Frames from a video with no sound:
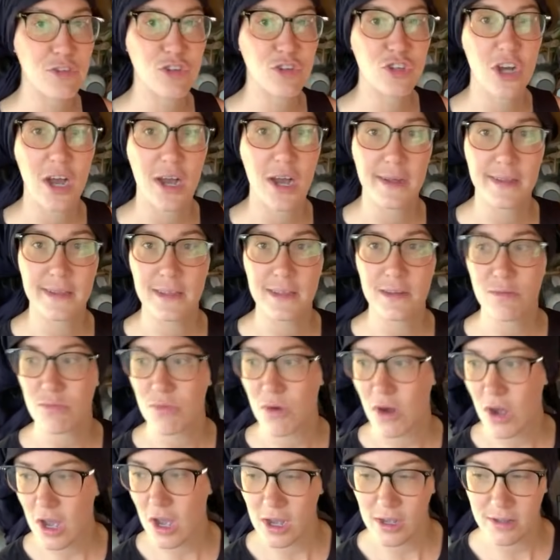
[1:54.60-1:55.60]
chocolate
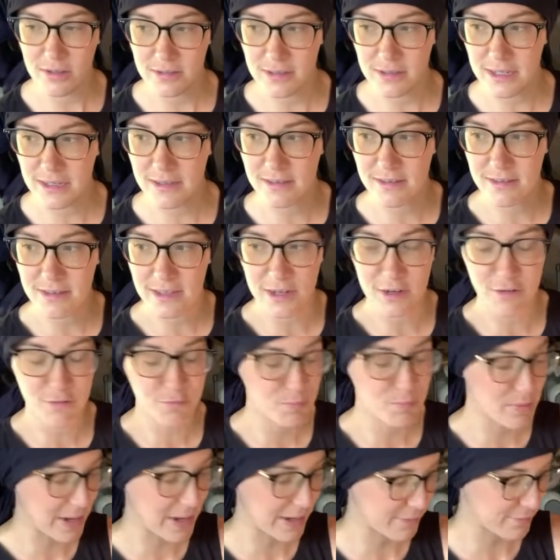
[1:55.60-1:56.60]
rocks instead of
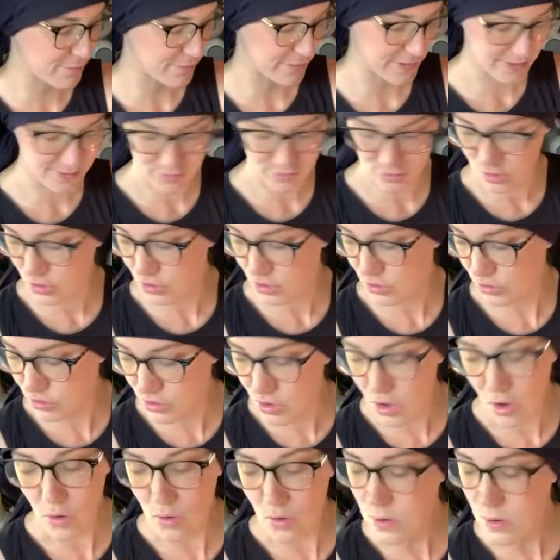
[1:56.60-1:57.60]
breakfast?
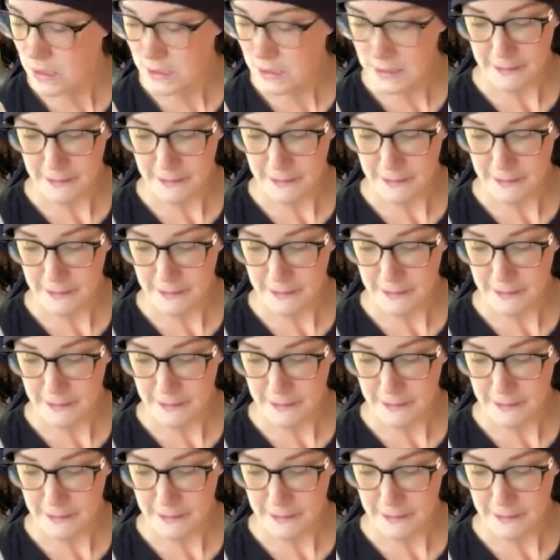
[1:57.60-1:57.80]
No.